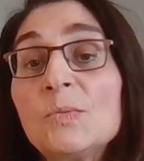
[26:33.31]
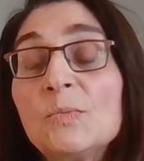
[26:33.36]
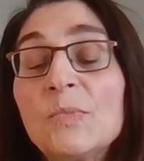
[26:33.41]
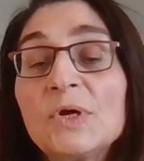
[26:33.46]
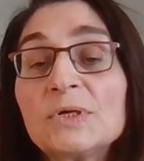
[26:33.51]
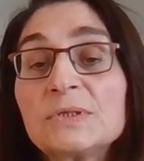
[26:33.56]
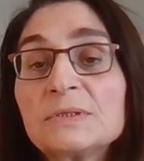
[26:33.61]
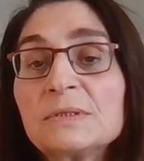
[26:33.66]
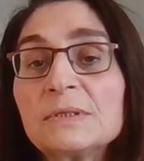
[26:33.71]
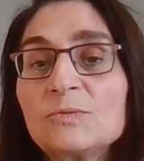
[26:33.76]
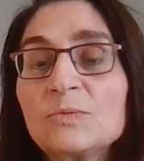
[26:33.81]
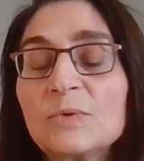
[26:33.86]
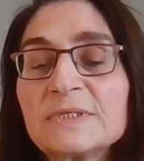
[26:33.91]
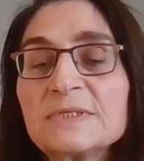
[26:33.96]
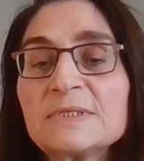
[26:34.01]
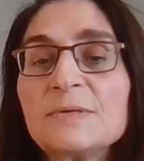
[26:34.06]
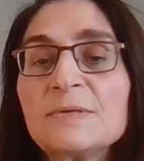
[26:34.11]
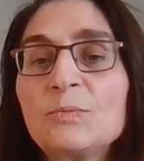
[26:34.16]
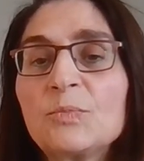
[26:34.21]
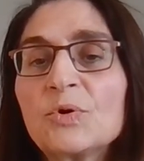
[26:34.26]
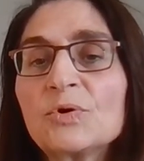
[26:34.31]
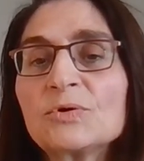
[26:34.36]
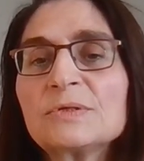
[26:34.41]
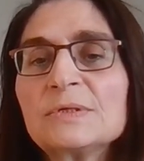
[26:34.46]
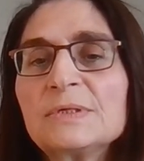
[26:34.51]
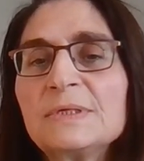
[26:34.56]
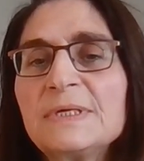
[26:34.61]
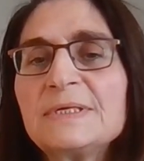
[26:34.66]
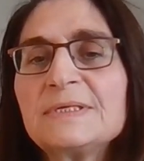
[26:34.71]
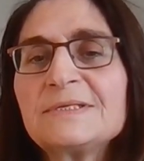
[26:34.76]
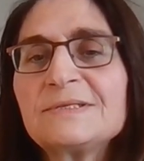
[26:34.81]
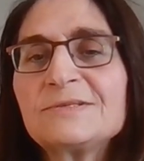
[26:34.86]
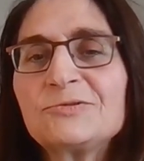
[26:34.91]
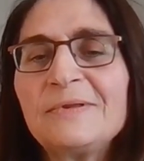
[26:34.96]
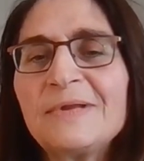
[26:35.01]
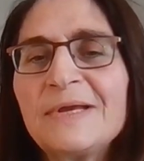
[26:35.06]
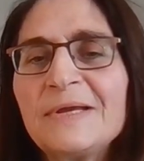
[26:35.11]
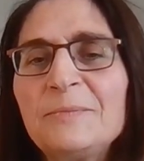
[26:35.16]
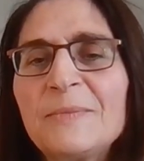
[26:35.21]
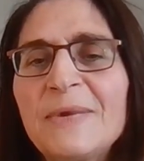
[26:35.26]
But what's important is
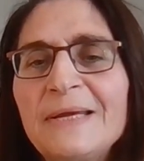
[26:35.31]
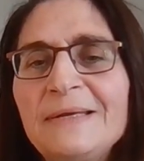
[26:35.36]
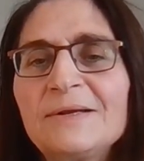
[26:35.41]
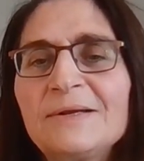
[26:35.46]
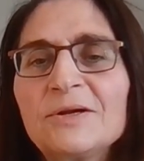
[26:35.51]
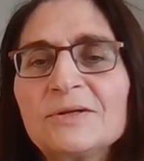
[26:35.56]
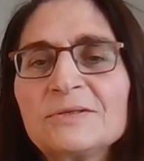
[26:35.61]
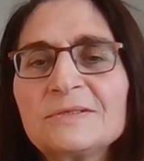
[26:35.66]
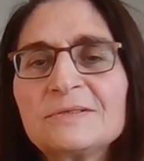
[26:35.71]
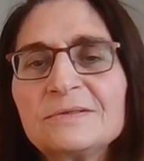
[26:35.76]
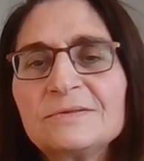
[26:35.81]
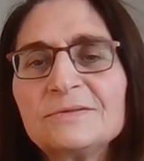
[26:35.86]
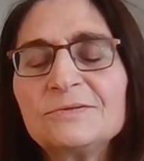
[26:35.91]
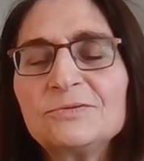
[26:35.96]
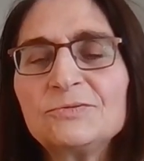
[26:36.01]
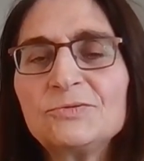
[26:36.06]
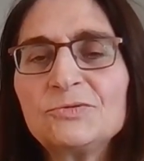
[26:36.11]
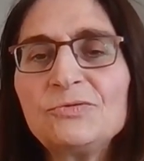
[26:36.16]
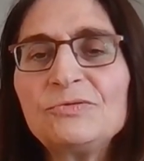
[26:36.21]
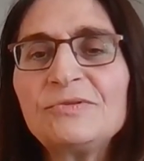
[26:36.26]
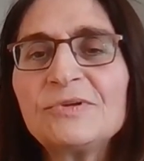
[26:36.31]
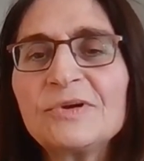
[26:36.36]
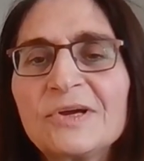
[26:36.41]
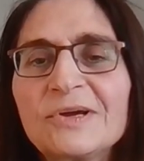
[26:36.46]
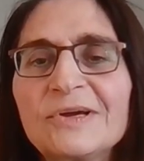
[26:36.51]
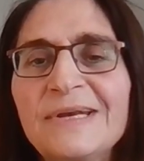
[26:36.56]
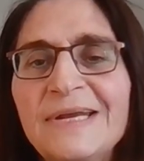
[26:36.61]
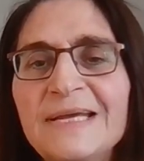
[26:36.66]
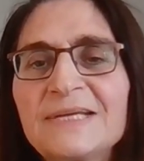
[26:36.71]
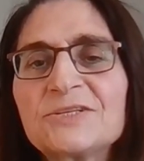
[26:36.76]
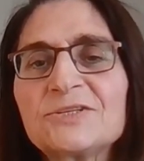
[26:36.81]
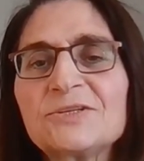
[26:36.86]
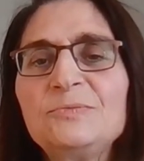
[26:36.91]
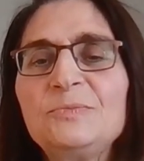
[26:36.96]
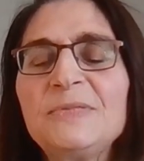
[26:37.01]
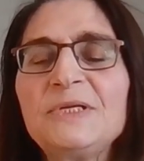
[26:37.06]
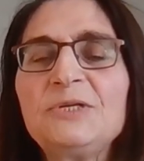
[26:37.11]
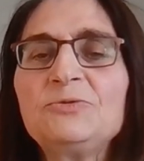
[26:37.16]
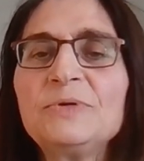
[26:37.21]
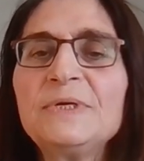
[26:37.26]
they may not do the connection
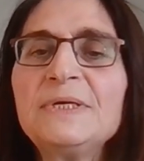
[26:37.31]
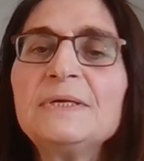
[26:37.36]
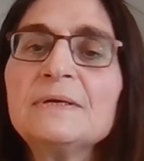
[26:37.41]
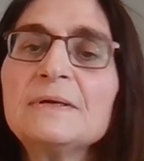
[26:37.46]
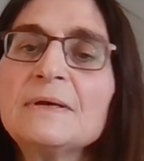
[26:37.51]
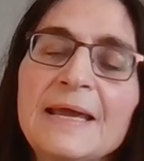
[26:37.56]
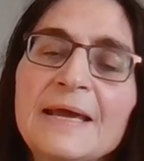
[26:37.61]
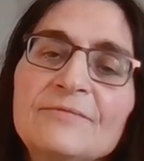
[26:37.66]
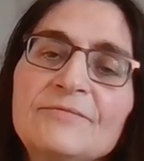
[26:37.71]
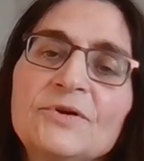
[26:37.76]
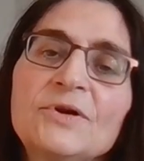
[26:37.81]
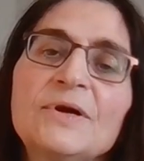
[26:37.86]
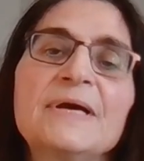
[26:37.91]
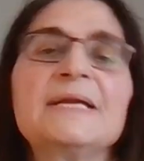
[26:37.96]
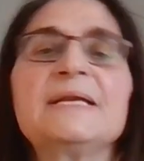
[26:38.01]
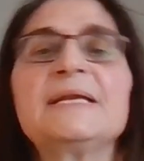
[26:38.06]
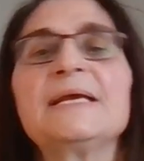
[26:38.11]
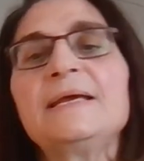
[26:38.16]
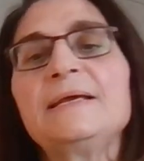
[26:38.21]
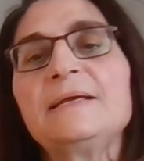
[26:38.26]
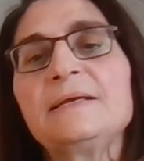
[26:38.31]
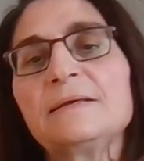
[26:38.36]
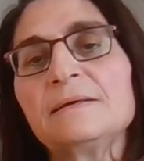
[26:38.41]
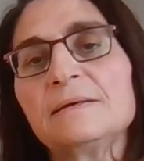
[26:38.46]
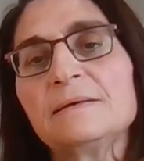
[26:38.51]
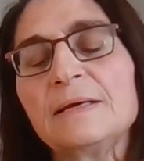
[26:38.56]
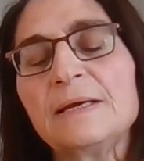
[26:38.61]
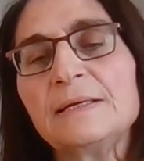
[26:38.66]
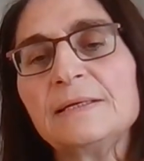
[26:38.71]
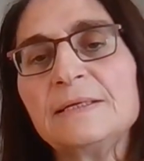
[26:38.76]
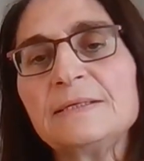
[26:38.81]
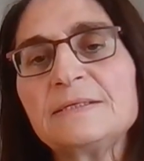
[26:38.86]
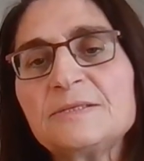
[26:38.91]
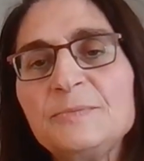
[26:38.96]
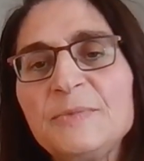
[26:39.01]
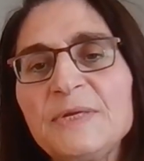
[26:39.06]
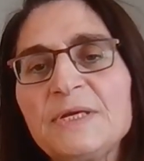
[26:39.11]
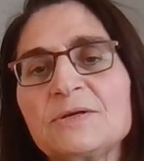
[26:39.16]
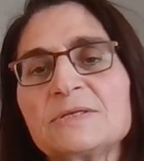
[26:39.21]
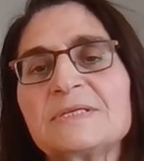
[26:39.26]
between I have a headache and it's
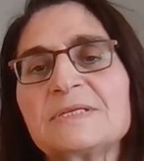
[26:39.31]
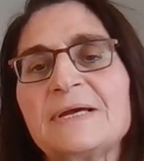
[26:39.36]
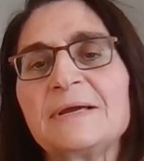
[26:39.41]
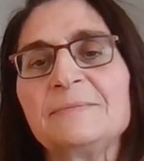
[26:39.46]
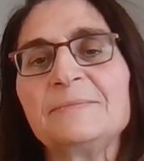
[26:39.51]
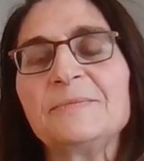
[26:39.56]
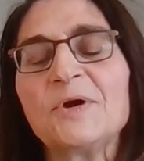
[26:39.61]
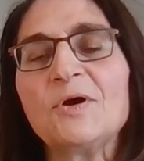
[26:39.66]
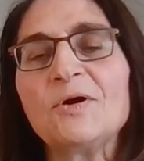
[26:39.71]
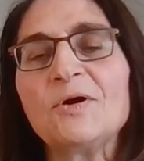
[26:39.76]
because I'm